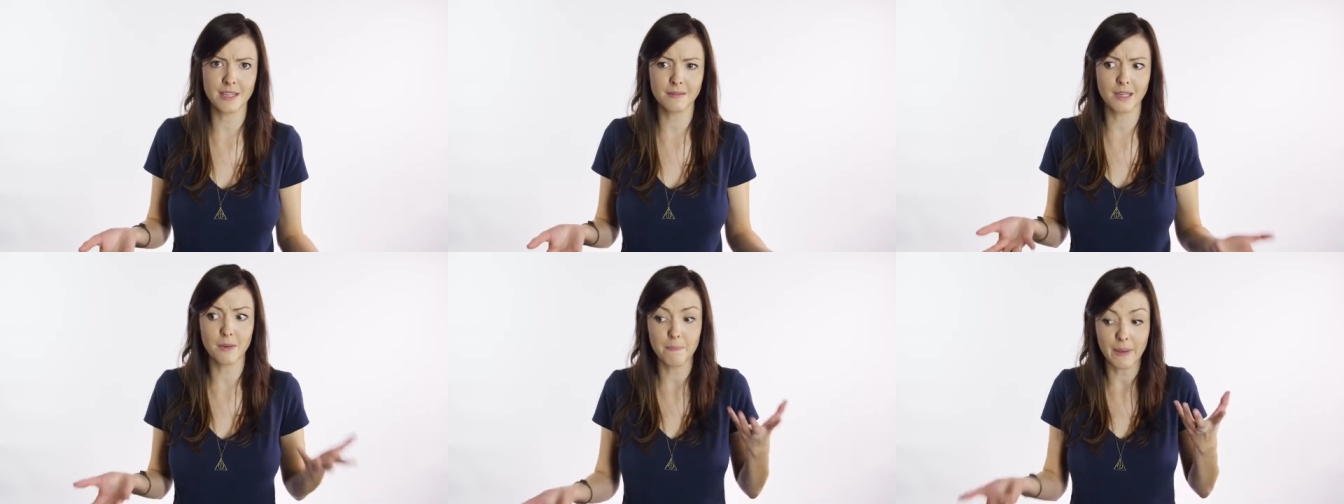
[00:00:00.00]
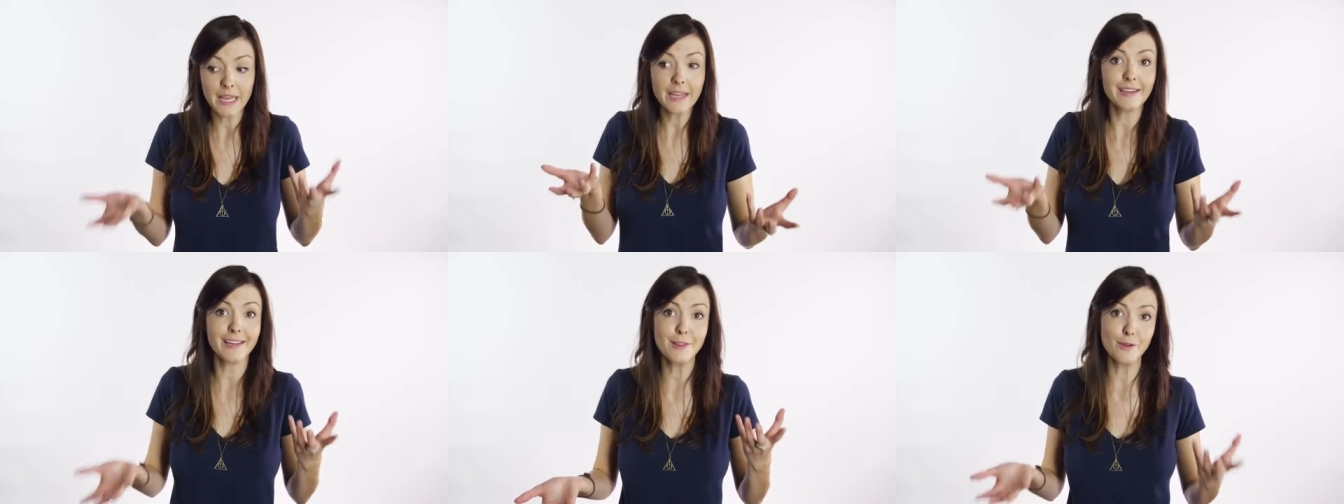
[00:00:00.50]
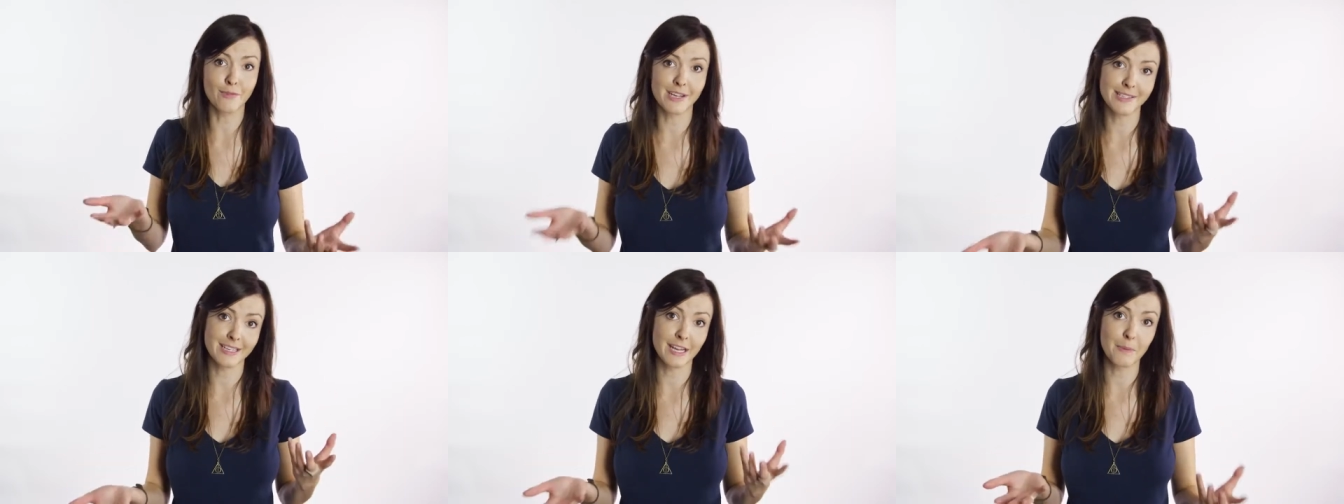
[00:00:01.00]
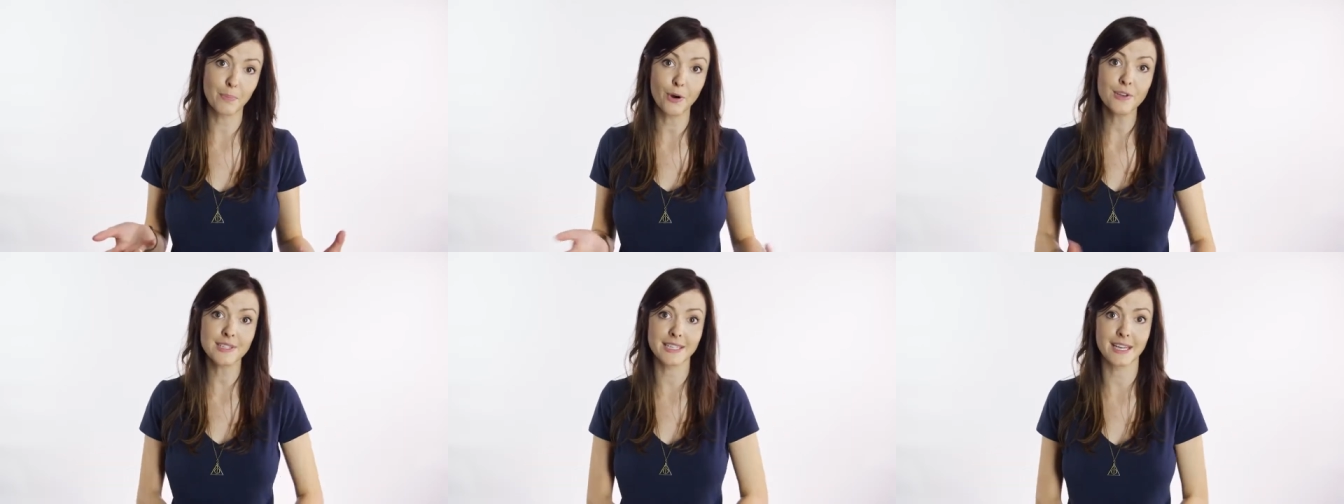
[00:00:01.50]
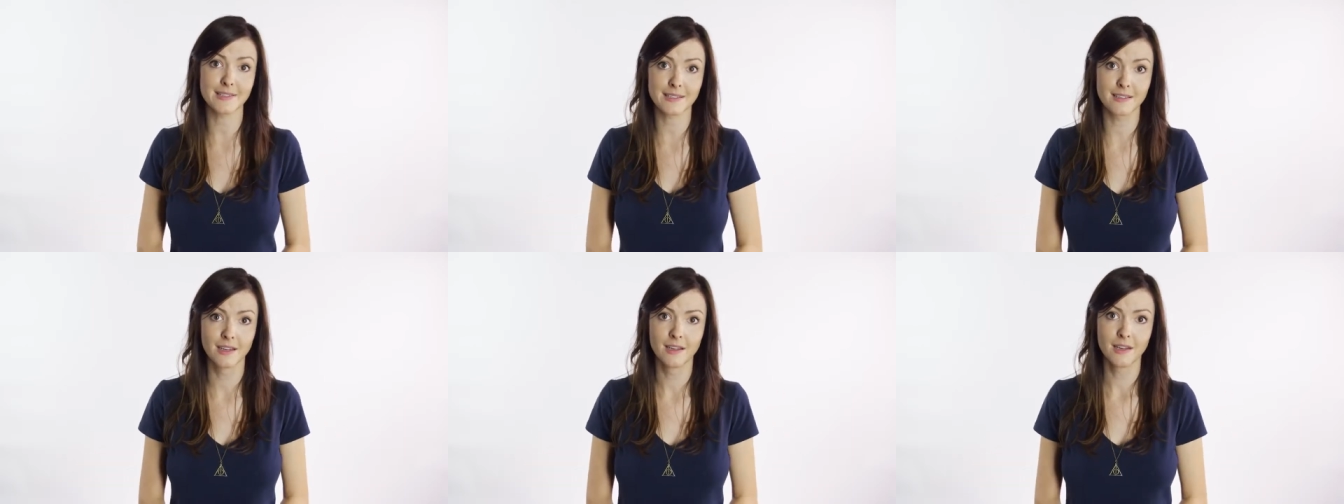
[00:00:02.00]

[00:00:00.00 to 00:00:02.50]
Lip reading: that compete in the reasoning process.